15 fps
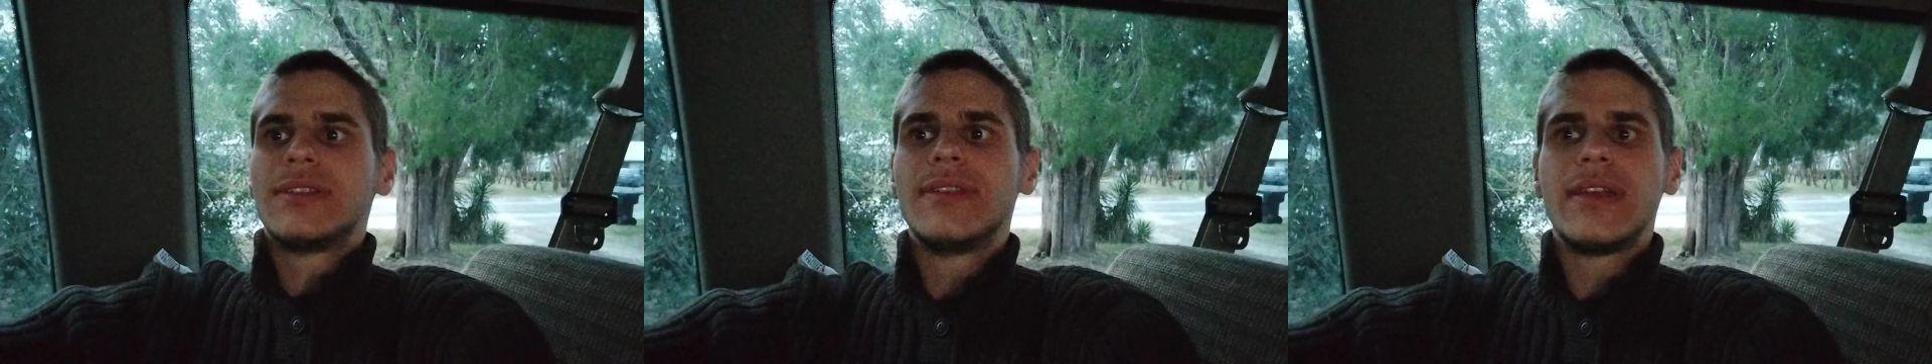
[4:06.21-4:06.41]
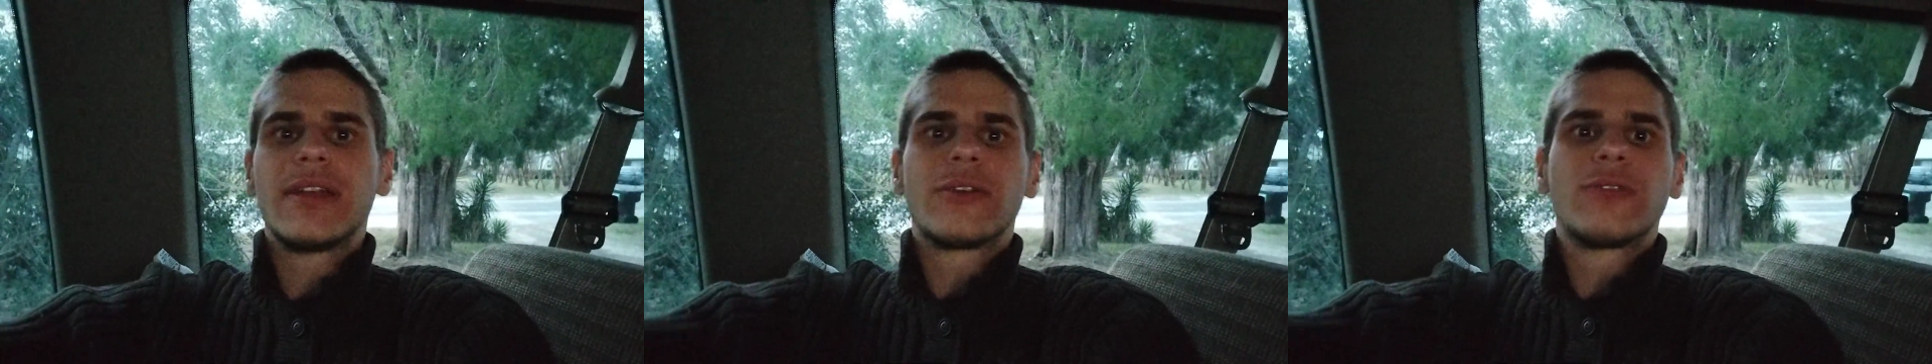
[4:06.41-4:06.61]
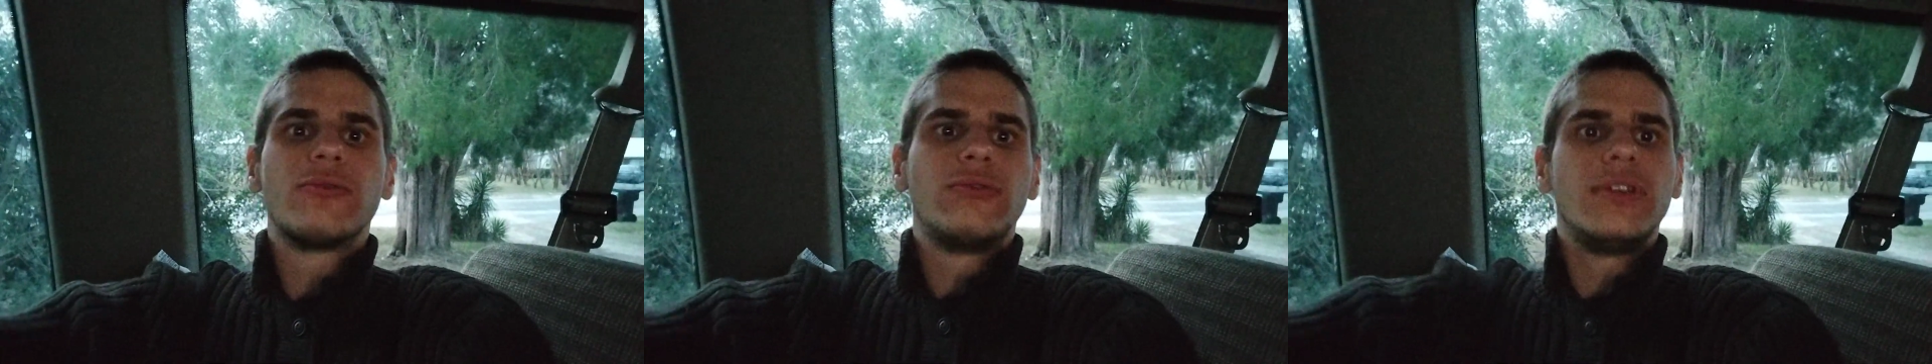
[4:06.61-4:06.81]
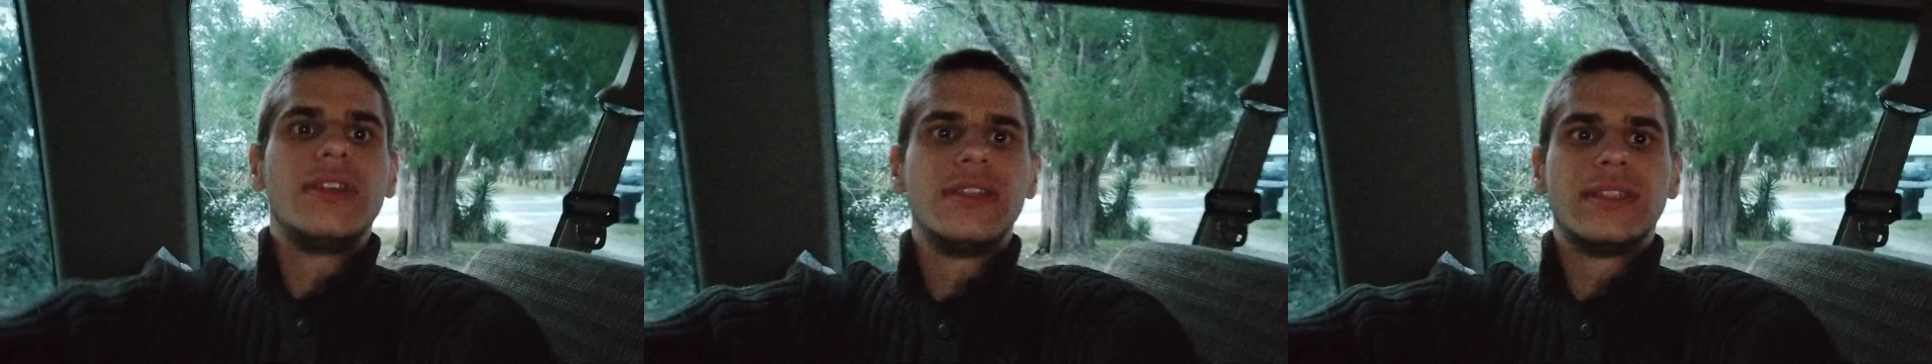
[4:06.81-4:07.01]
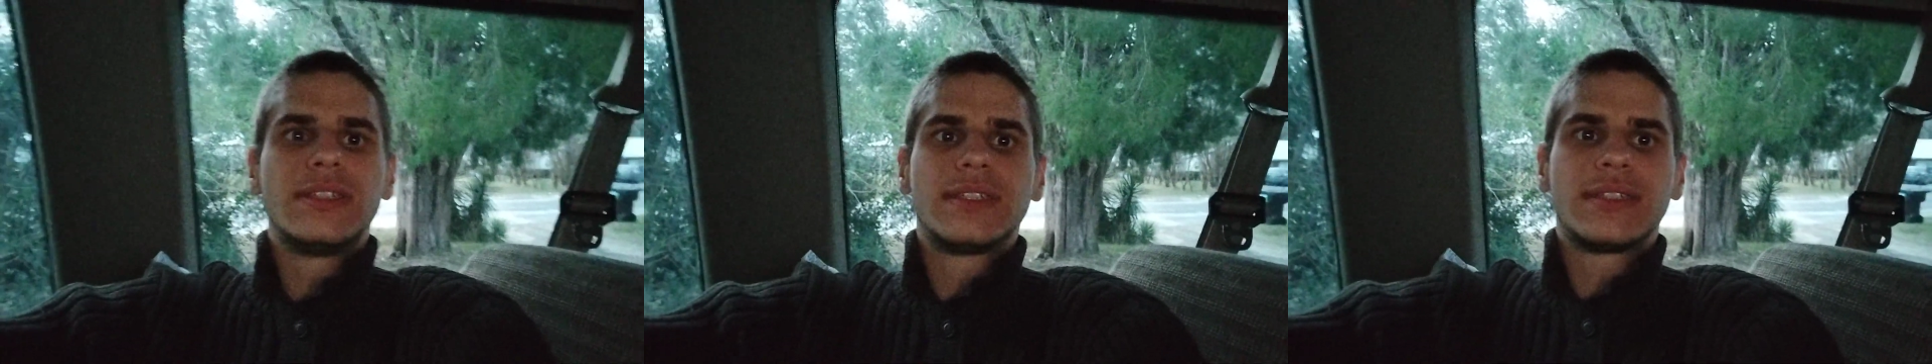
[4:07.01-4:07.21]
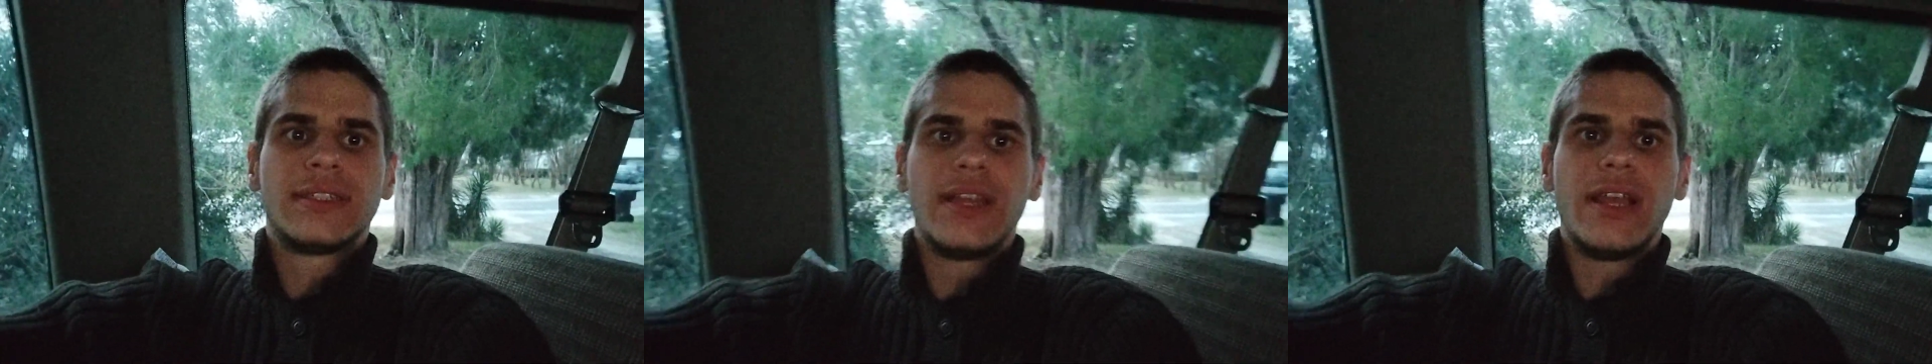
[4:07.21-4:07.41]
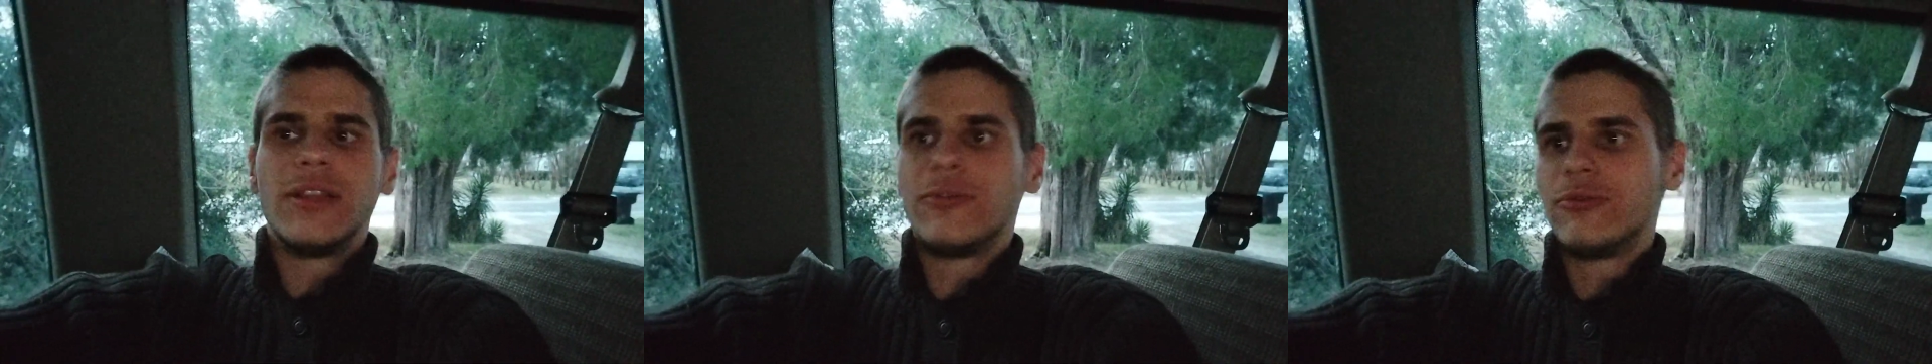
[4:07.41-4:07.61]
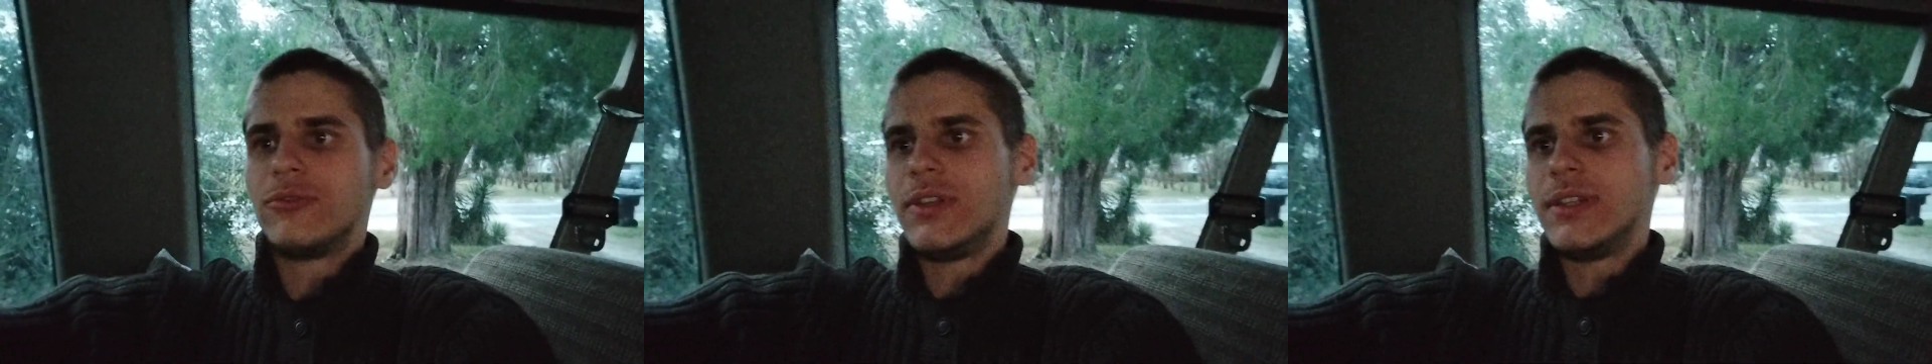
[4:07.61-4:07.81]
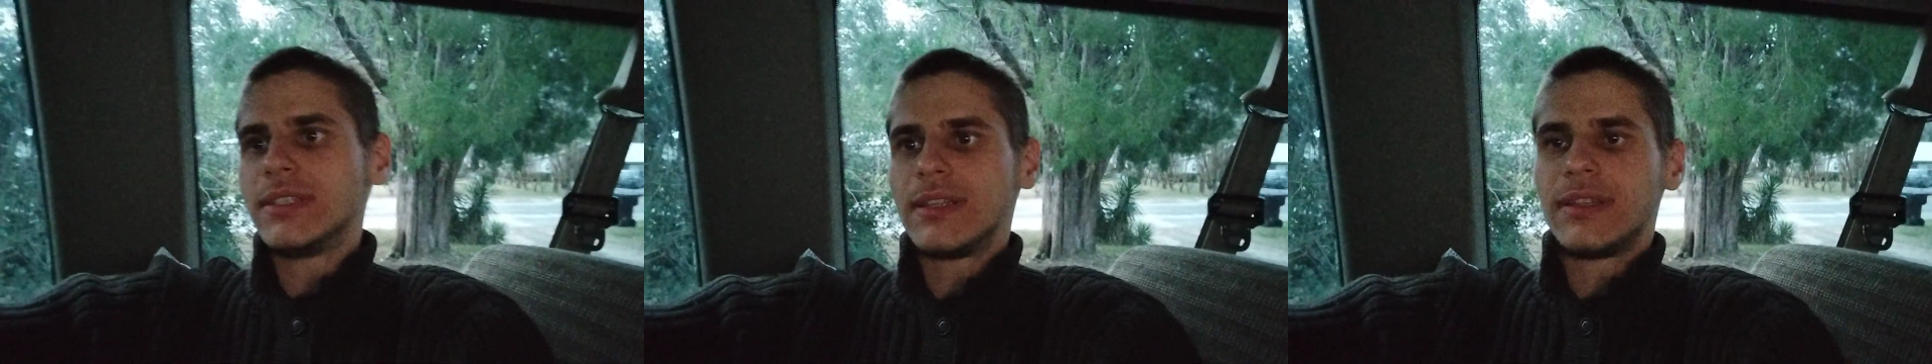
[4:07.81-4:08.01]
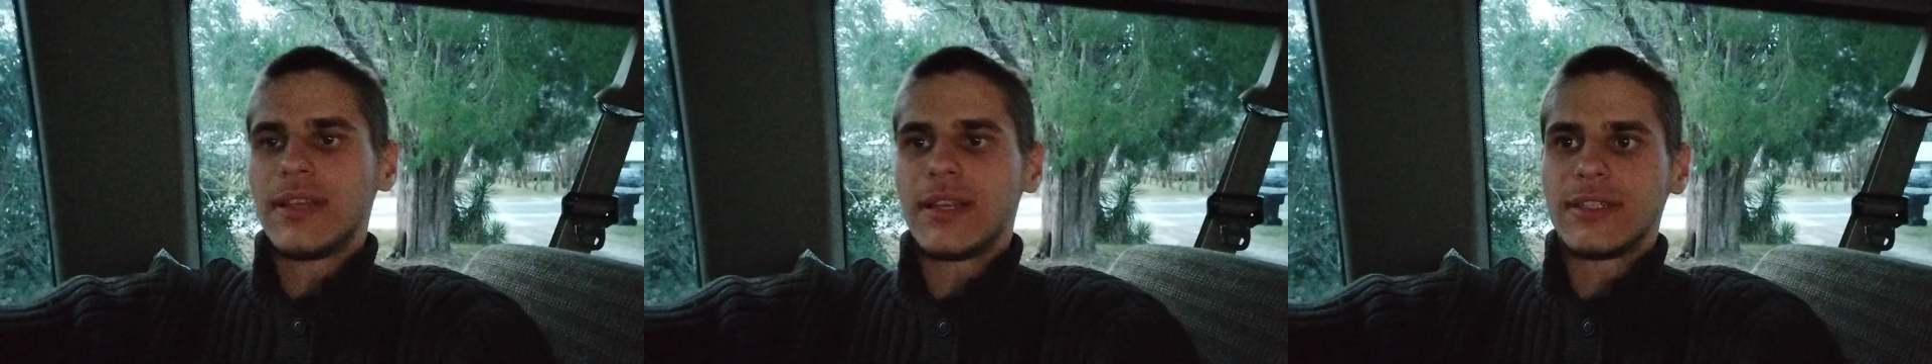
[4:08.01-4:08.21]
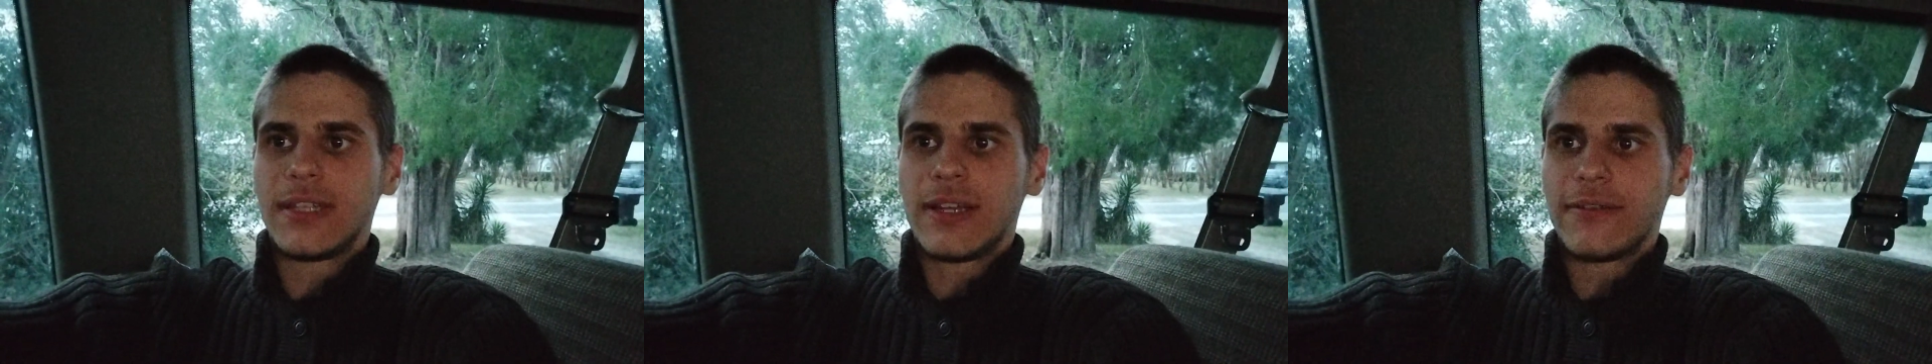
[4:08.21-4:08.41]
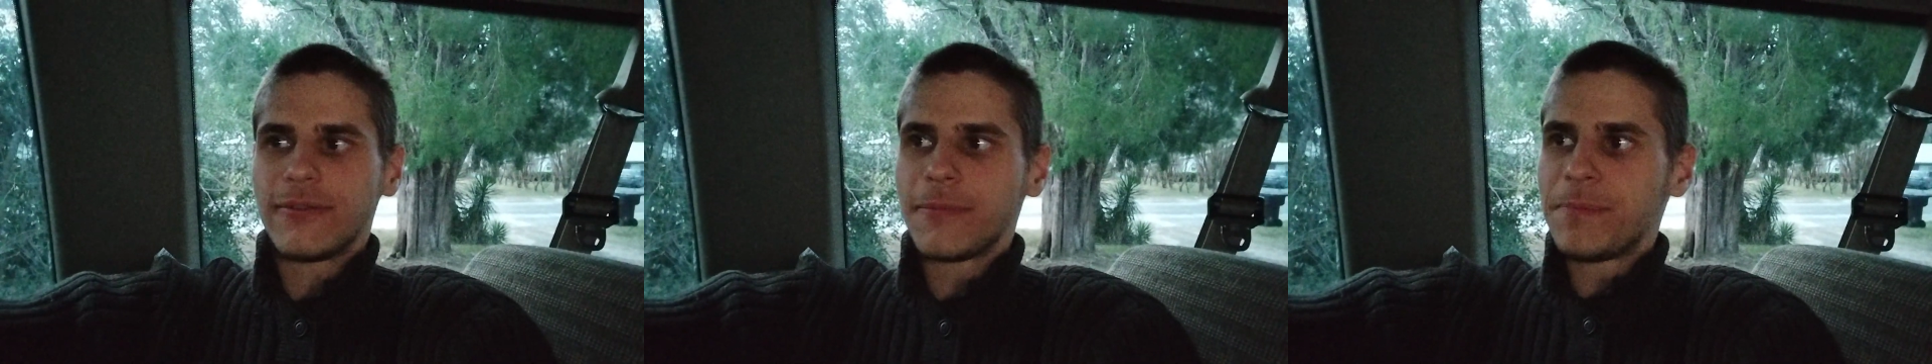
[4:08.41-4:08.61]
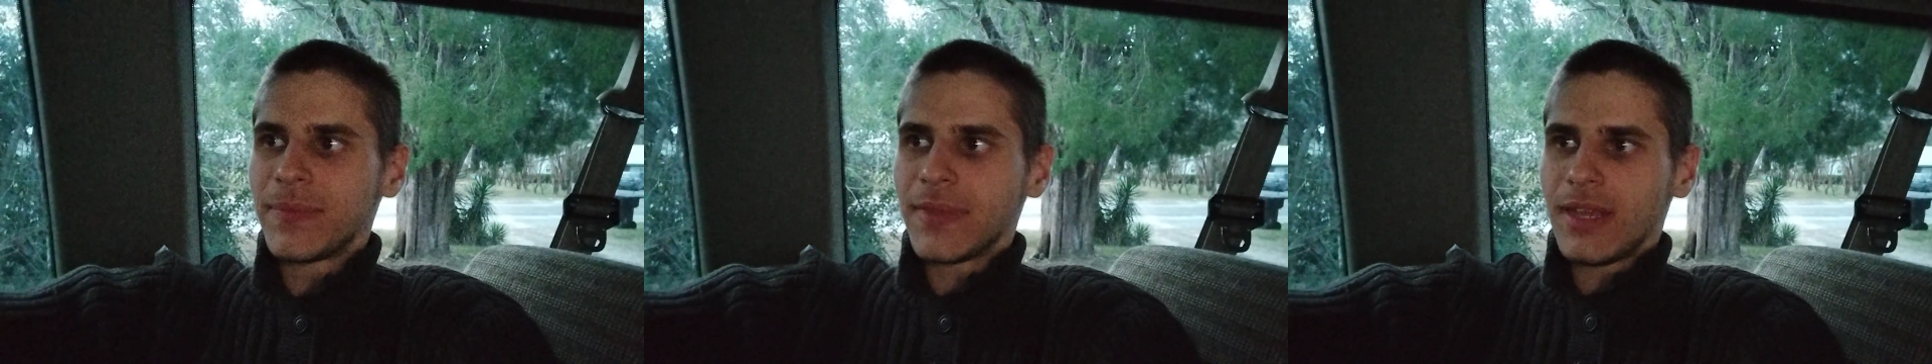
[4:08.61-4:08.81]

their routines, daily routines, and that stuff.